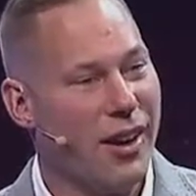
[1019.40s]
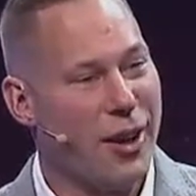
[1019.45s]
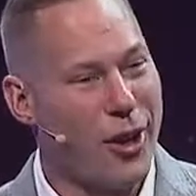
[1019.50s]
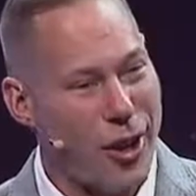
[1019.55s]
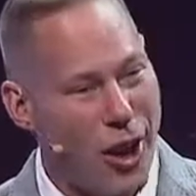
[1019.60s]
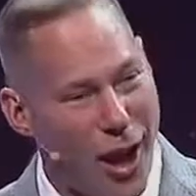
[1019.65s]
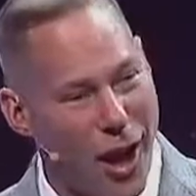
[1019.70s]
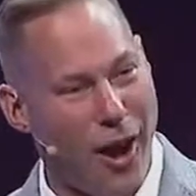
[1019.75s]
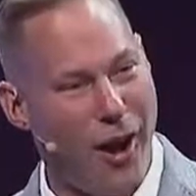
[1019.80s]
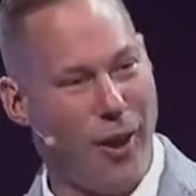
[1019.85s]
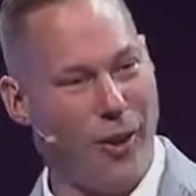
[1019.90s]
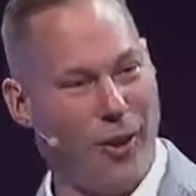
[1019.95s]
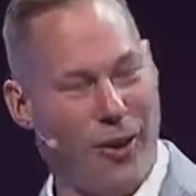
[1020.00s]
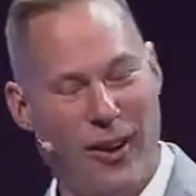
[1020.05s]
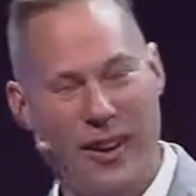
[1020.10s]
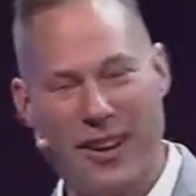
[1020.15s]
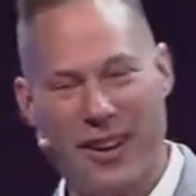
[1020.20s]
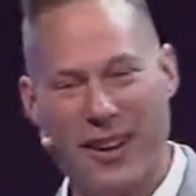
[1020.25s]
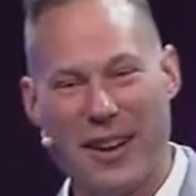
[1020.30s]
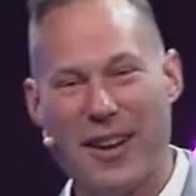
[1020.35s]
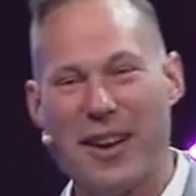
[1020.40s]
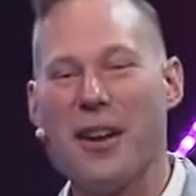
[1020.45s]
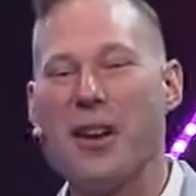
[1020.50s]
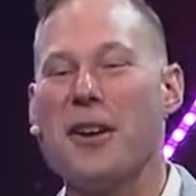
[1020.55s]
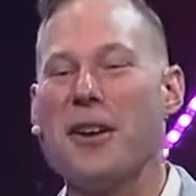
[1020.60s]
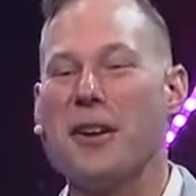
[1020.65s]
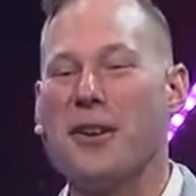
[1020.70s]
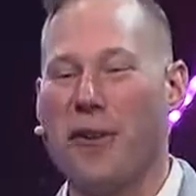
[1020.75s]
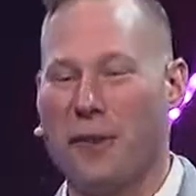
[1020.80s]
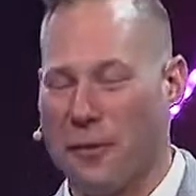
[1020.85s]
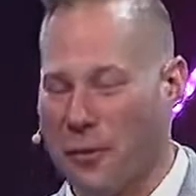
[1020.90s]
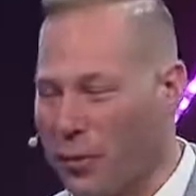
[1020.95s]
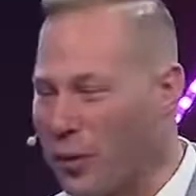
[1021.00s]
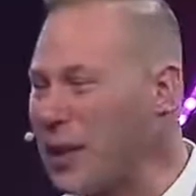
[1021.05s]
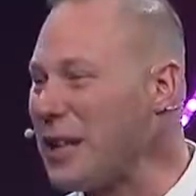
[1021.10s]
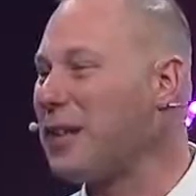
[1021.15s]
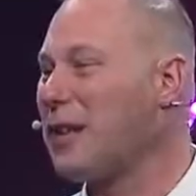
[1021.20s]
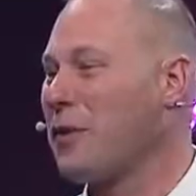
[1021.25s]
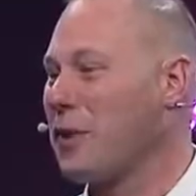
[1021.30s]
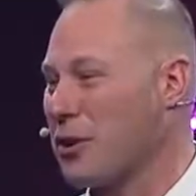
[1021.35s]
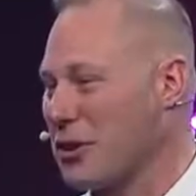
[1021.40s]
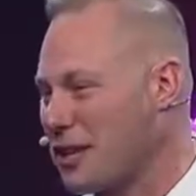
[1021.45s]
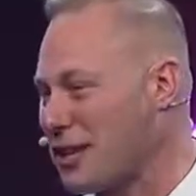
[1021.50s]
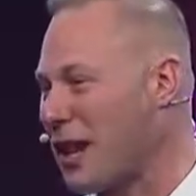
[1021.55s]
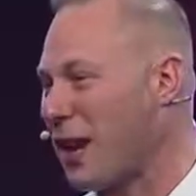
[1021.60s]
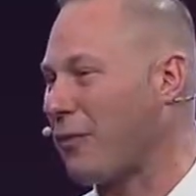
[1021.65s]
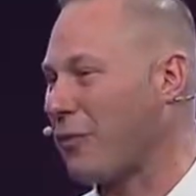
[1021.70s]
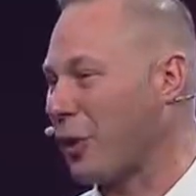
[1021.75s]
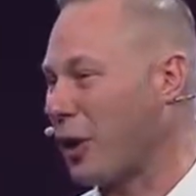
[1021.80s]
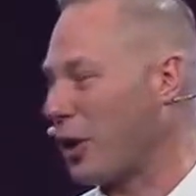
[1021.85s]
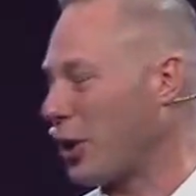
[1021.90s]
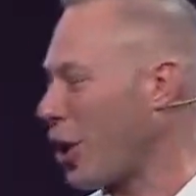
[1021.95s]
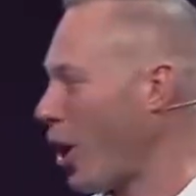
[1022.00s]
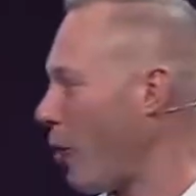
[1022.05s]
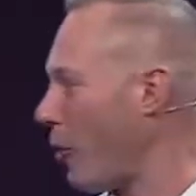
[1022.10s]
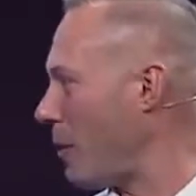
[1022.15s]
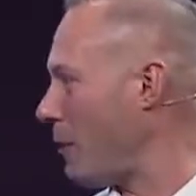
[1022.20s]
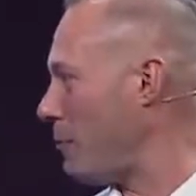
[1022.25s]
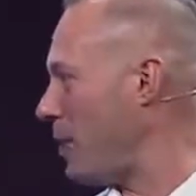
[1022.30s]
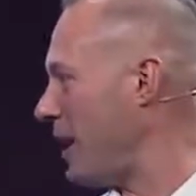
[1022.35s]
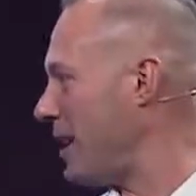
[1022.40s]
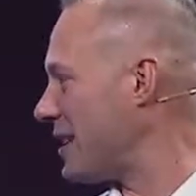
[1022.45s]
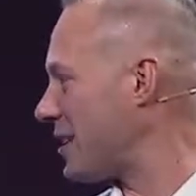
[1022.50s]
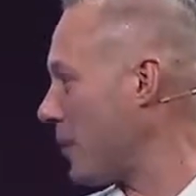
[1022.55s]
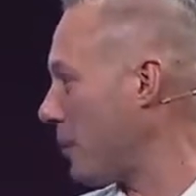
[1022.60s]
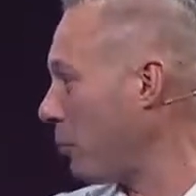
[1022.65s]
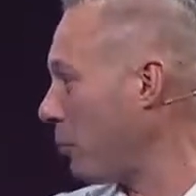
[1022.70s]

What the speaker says: go. You're freed of your suffering. Go in peace. The